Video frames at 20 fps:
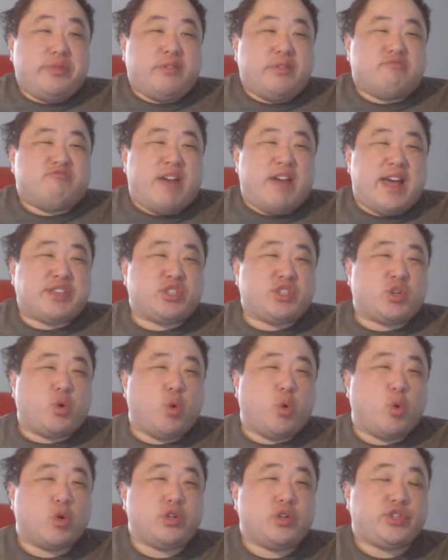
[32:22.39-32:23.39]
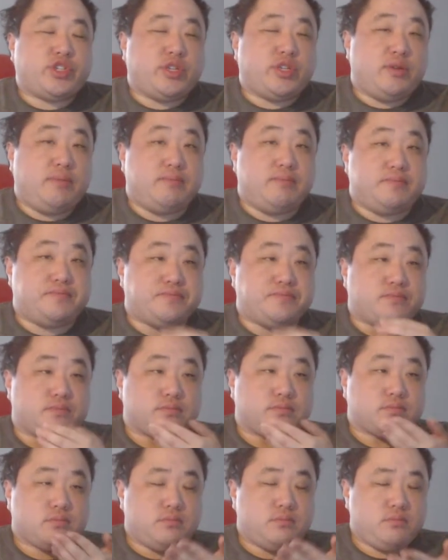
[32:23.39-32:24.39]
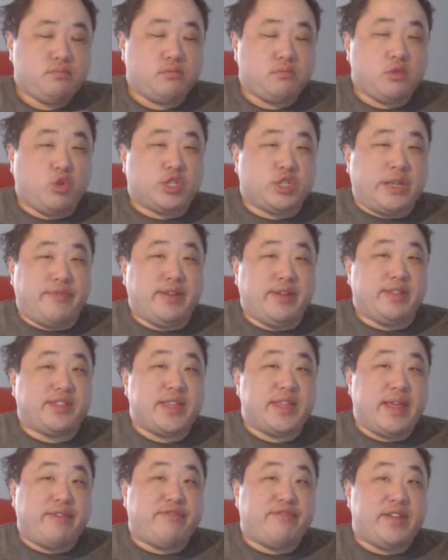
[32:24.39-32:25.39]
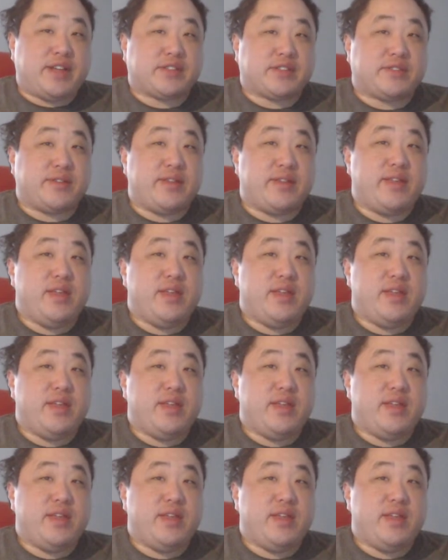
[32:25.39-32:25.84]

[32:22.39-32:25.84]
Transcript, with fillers: The Last Course, or something to that effect.